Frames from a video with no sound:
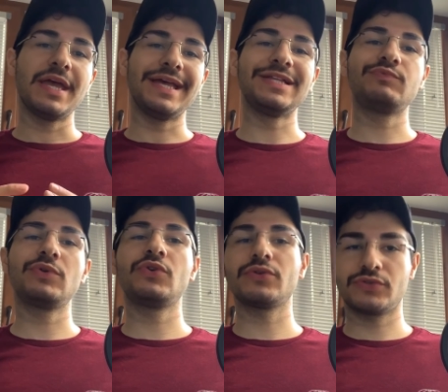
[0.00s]
it
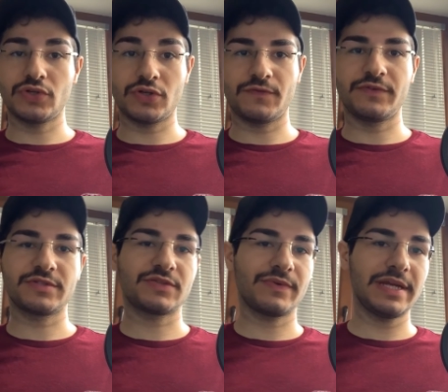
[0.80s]
will not turn off your
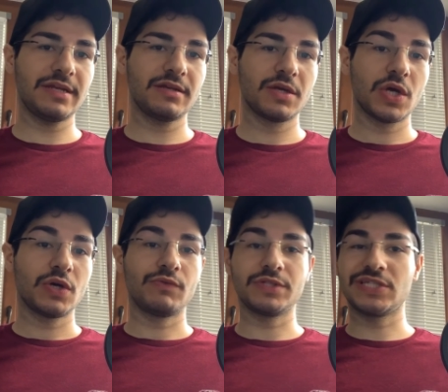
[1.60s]
screen,
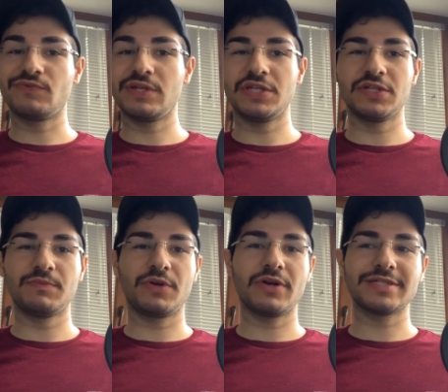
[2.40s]
which is really
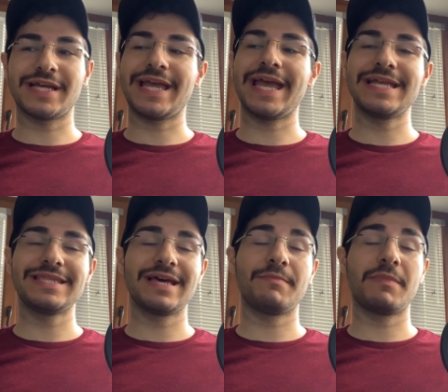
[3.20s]
good because I
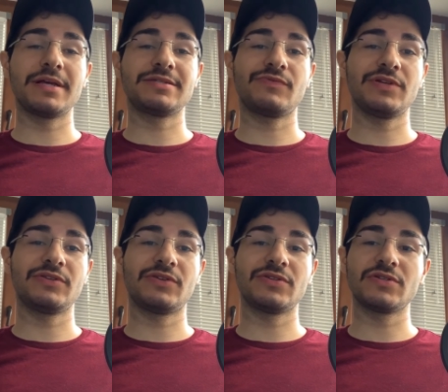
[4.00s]
hate that my
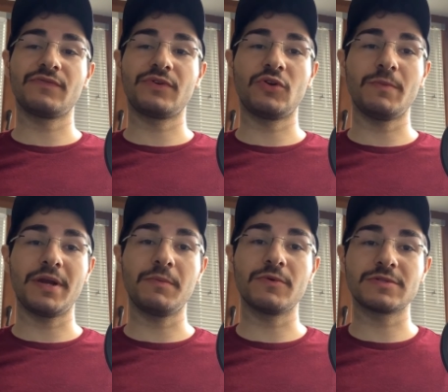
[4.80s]
screen turns off on low
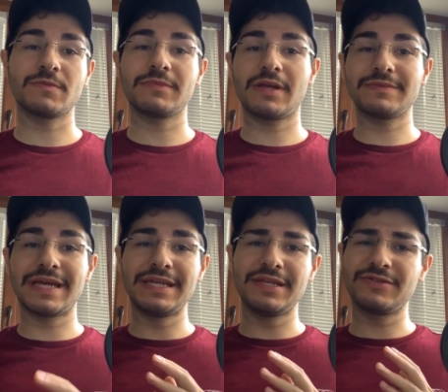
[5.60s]
battery mode. Sometimes
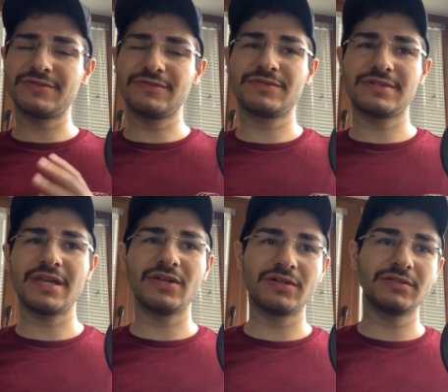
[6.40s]
I need it to
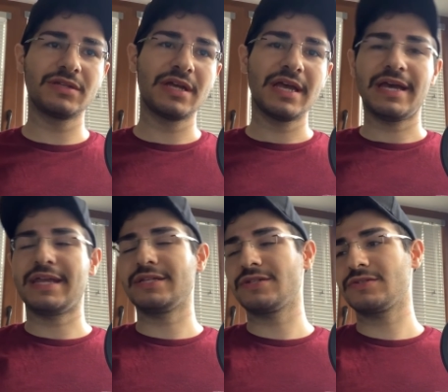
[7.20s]
stay on,
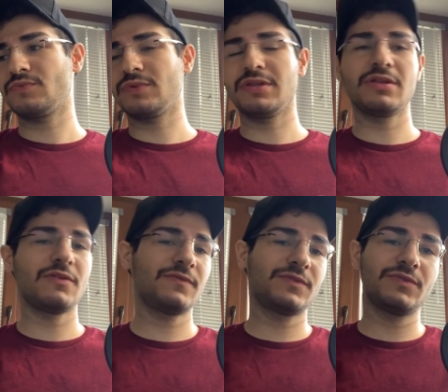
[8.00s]
and I just would
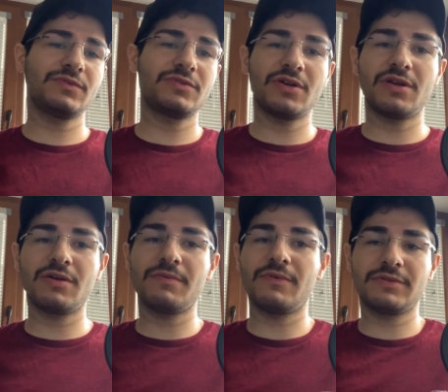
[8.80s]
love to turn
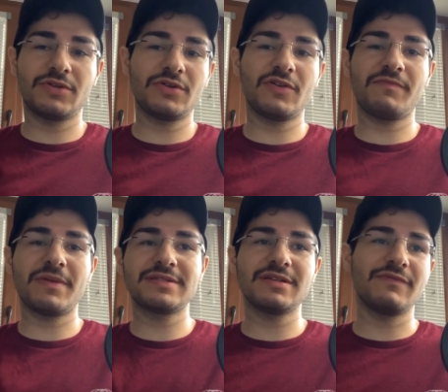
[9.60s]
it off, turn it off
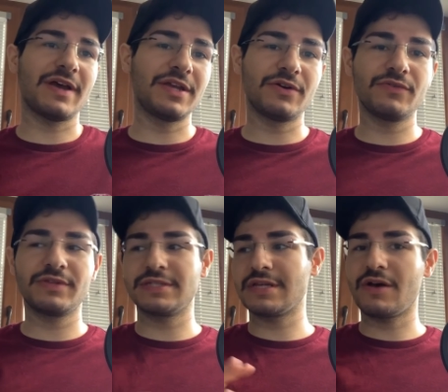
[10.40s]
myself. I know
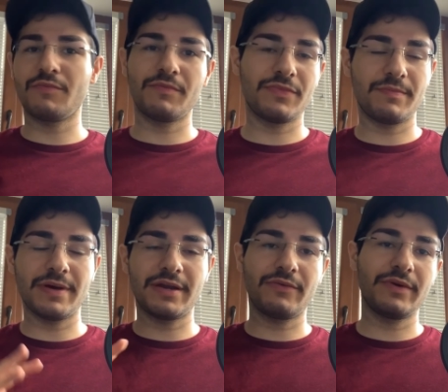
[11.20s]
this is how the
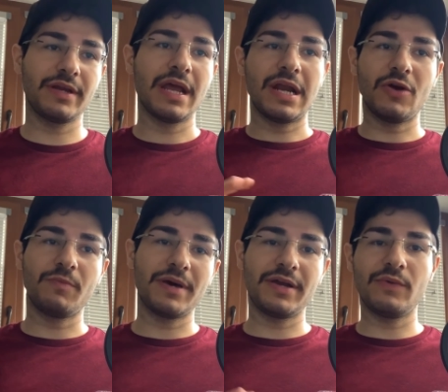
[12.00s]
battery,
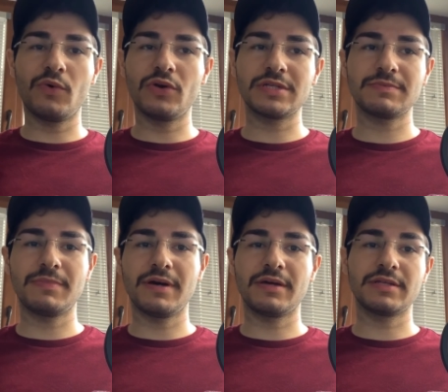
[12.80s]
low battery works,
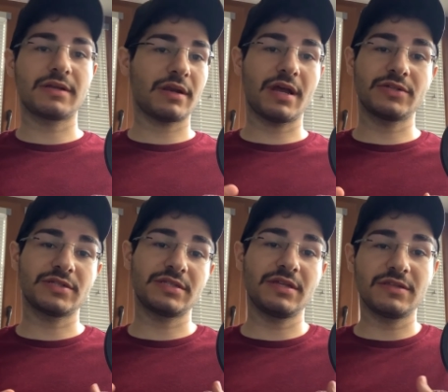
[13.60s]
but I
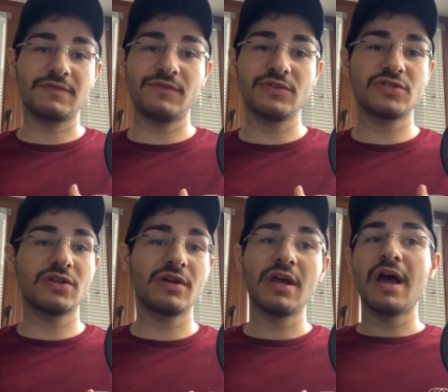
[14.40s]
just need this
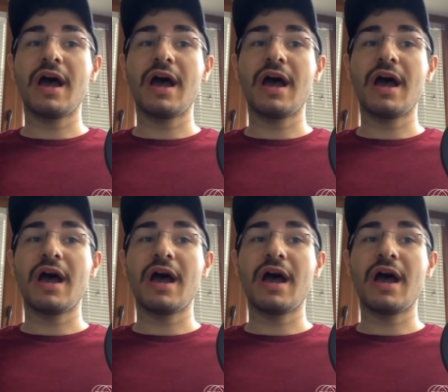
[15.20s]
feature.